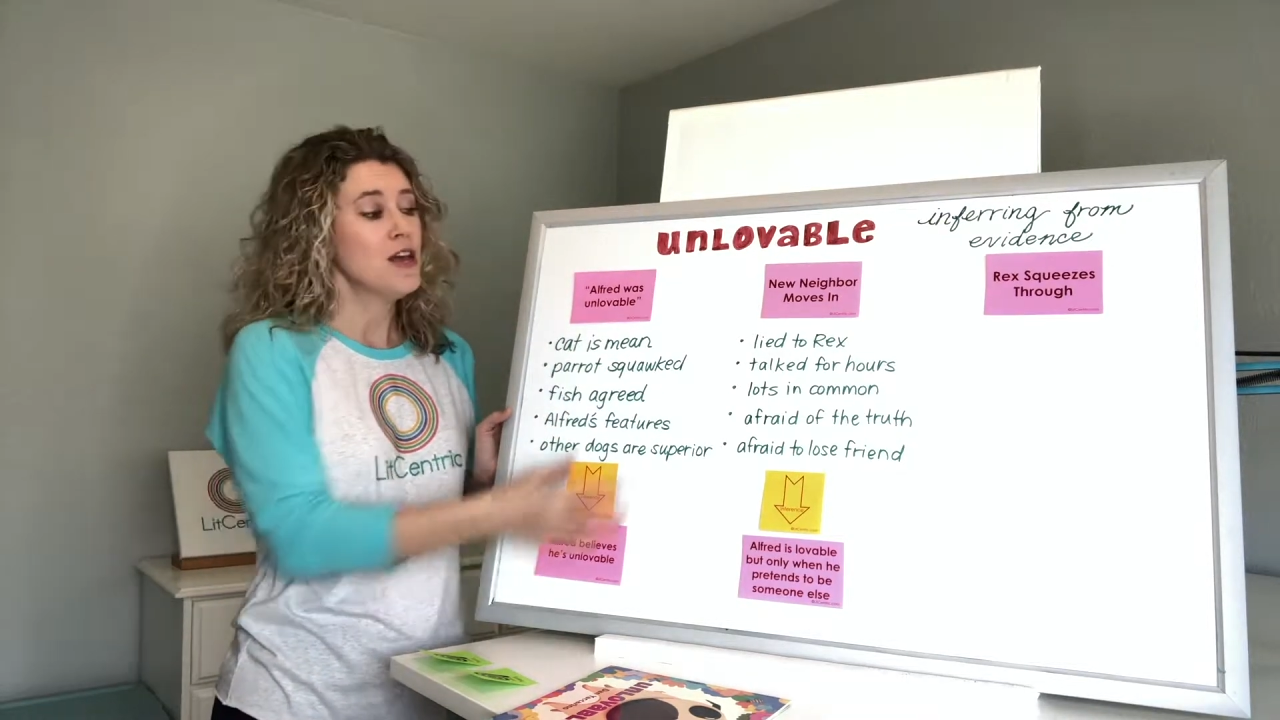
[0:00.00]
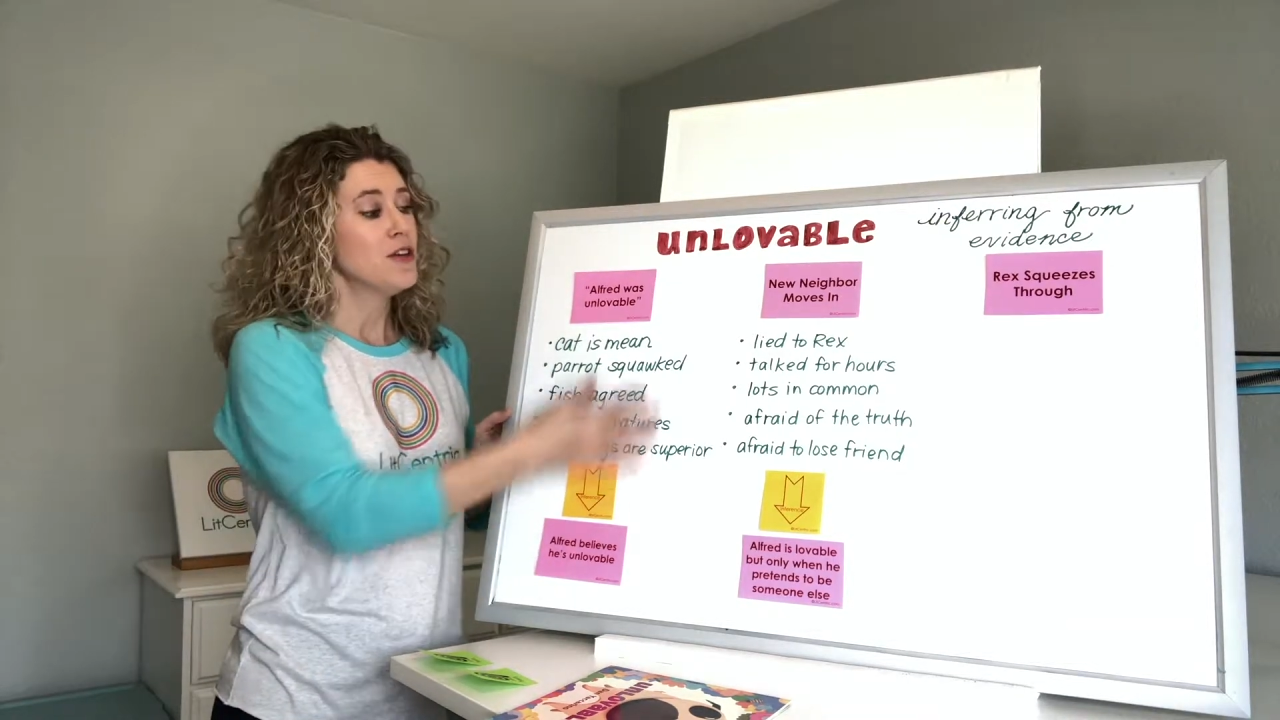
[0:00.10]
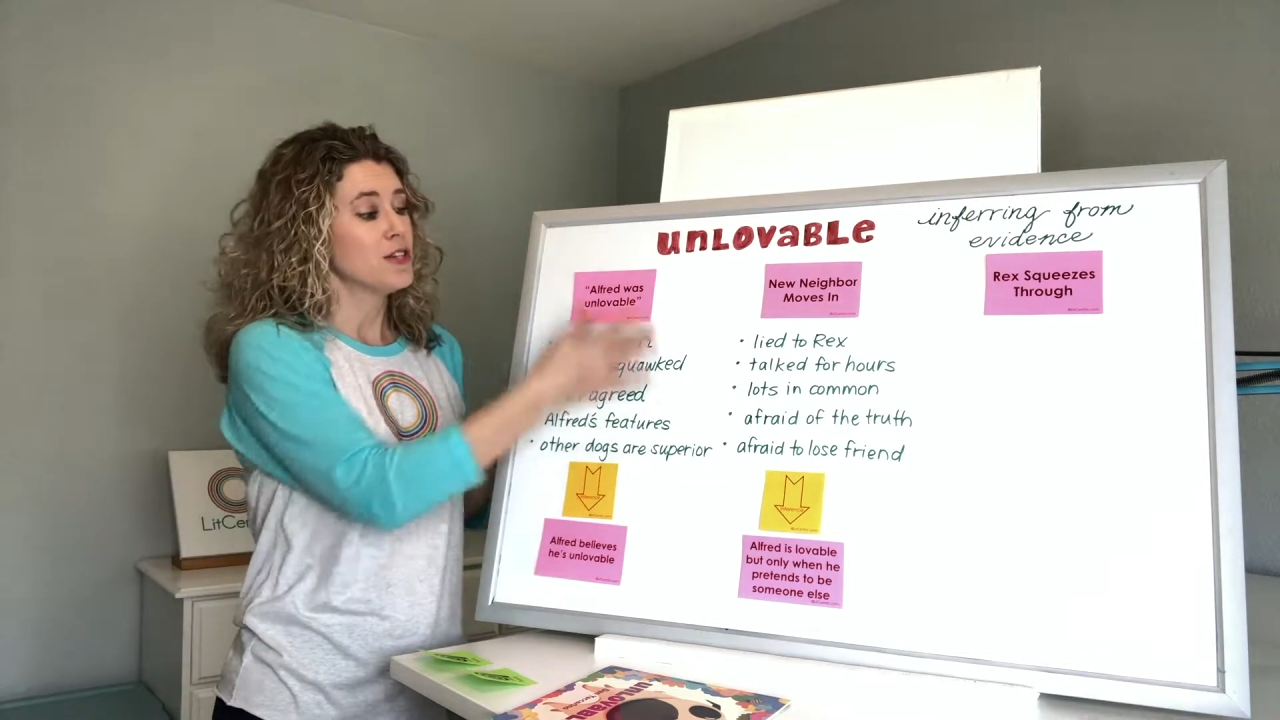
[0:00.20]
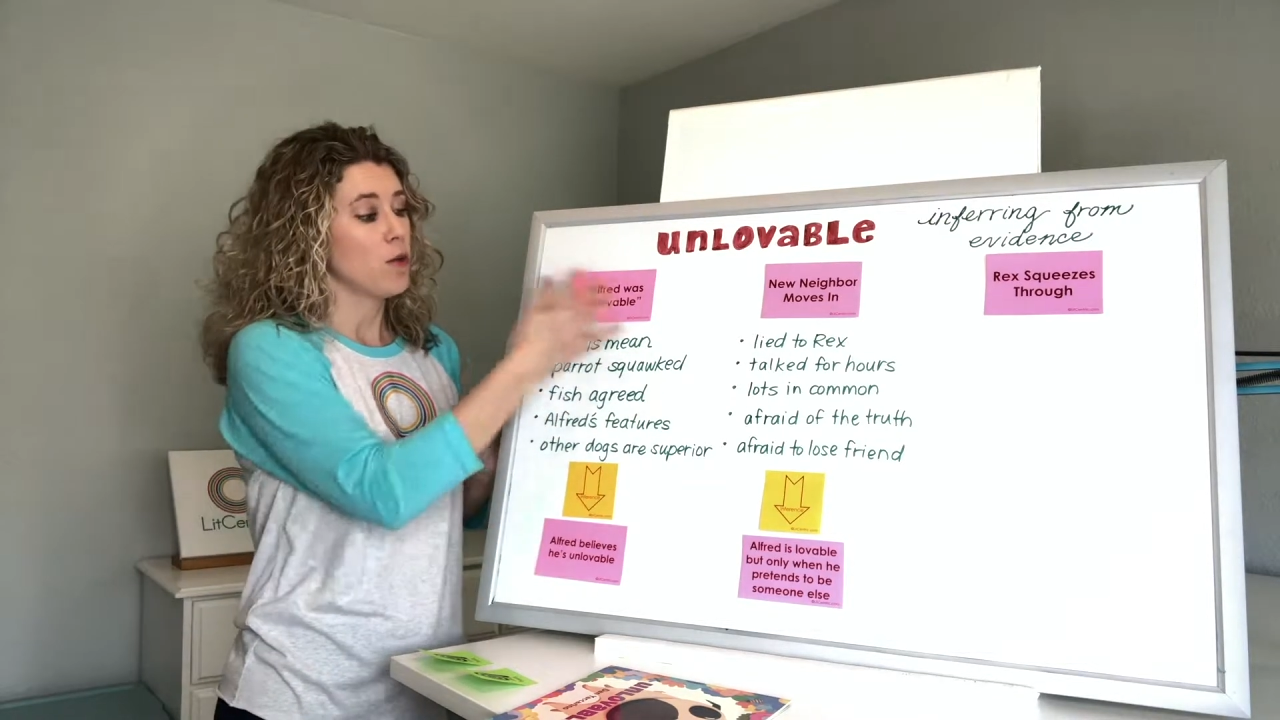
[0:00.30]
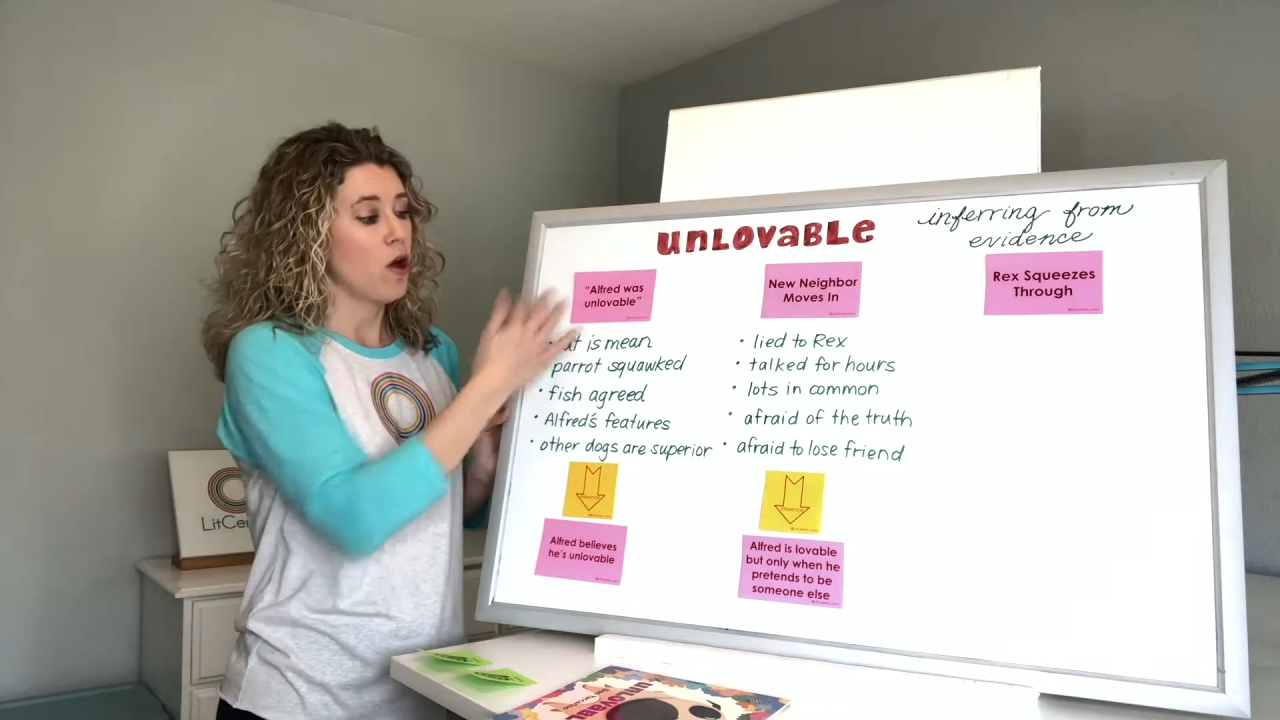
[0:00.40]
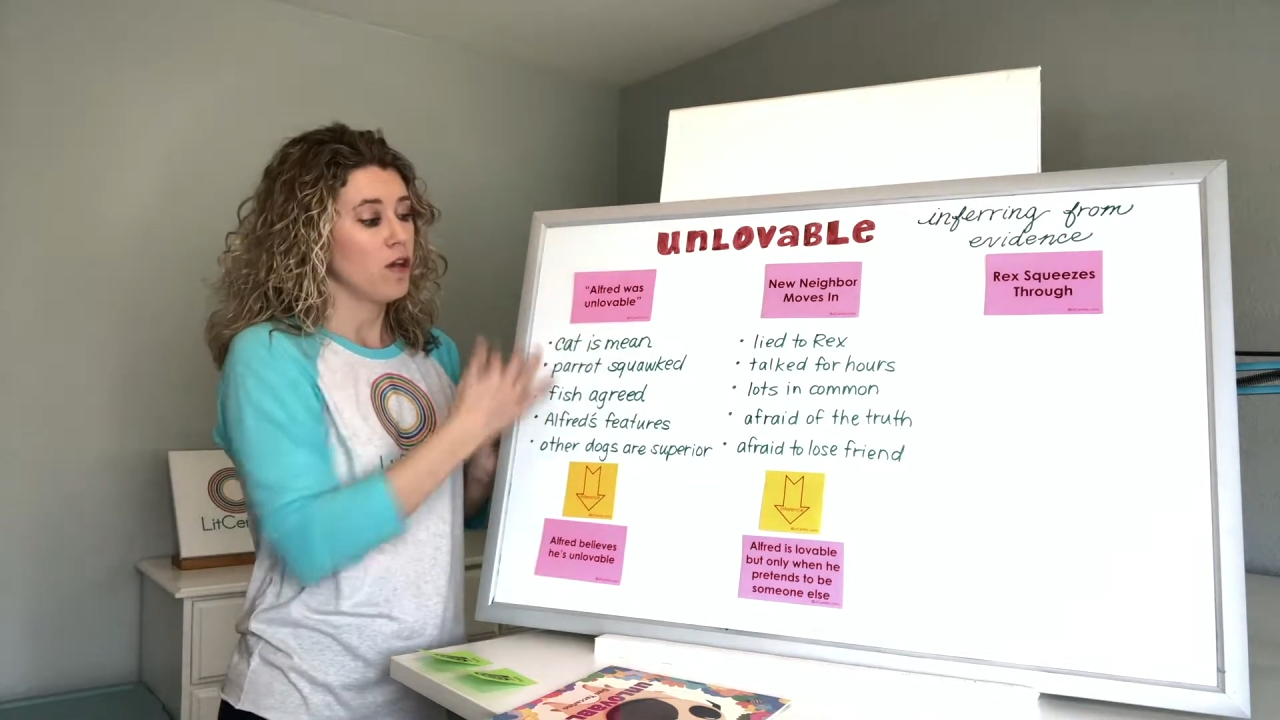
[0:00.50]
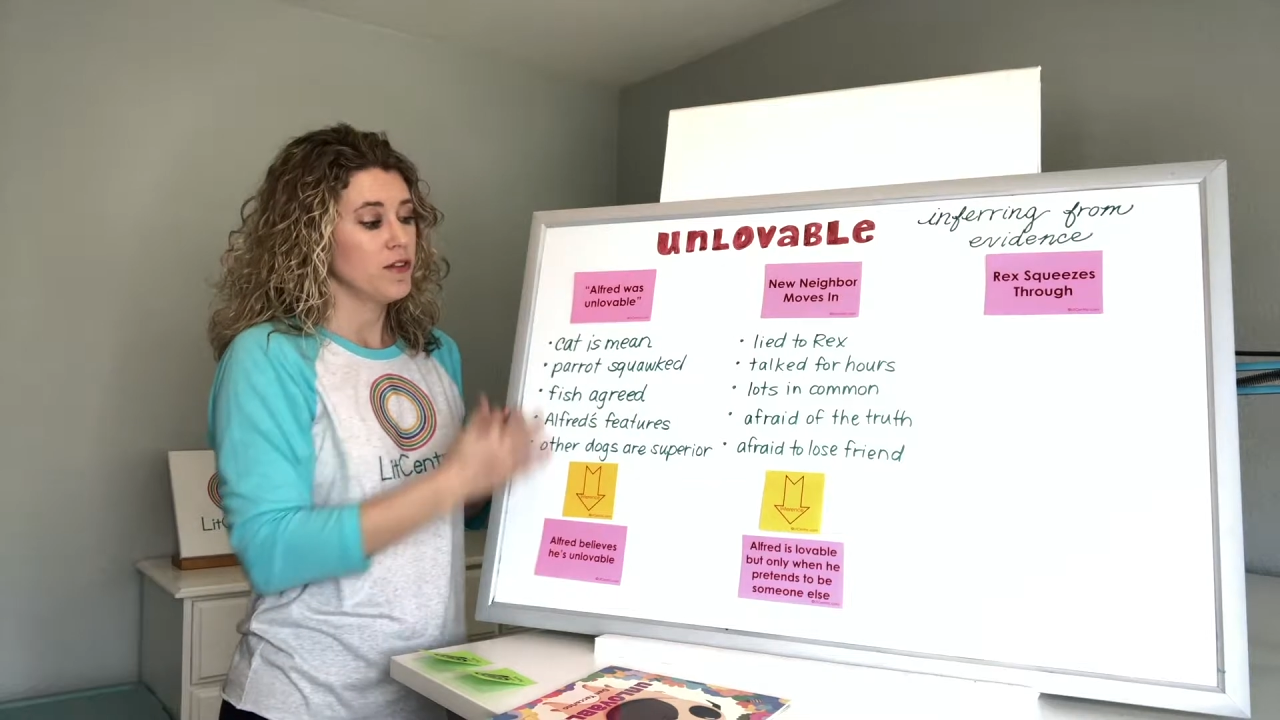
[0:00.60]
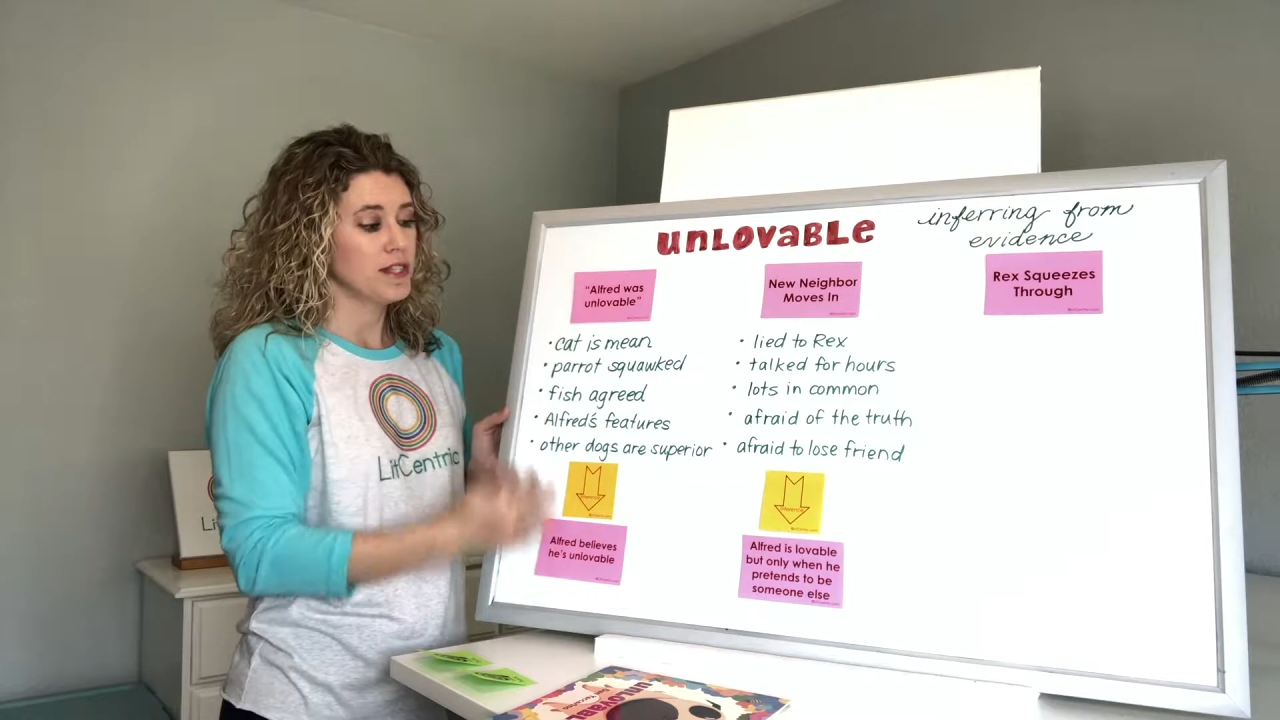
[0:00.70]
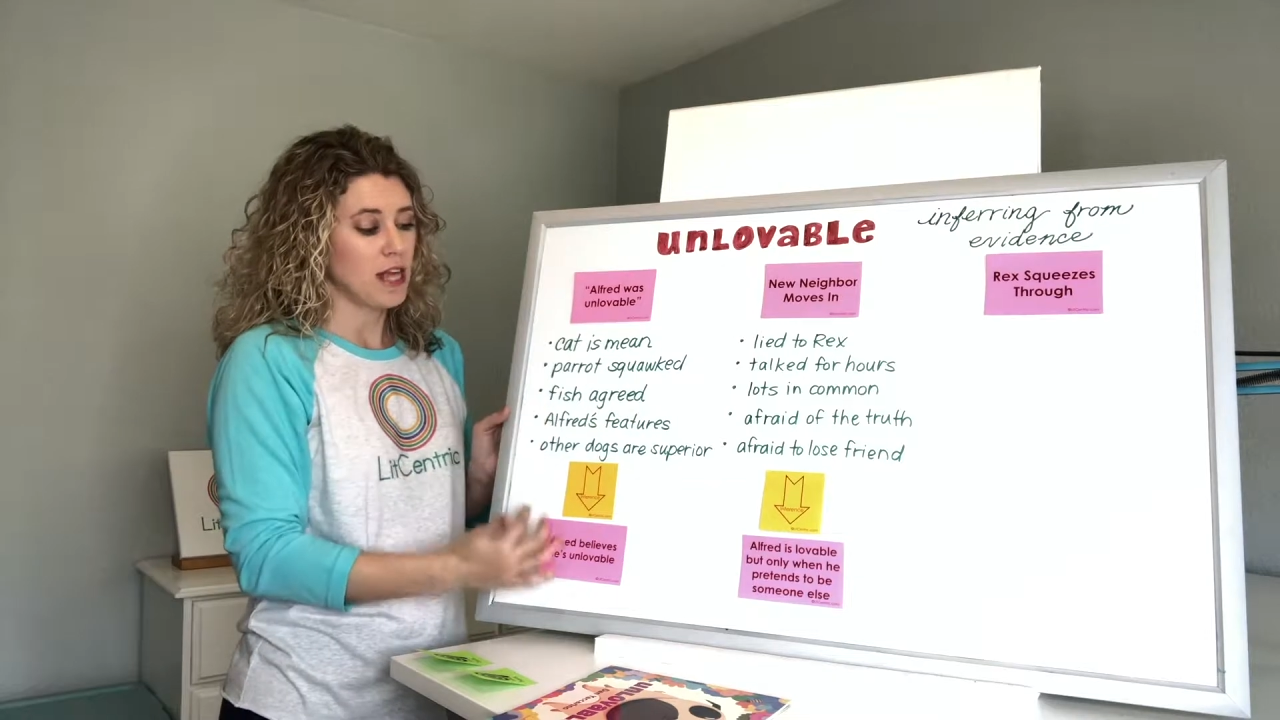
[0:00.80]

So all this